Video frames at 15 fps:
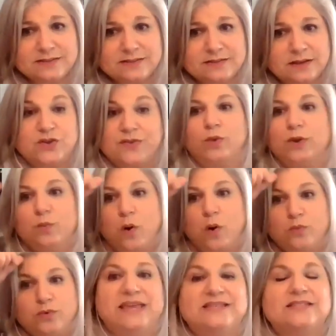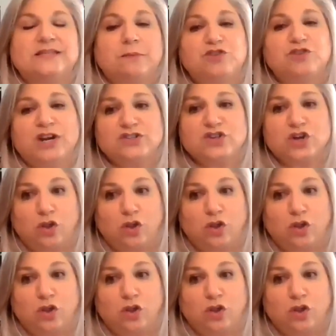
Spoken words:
so we won't be subject to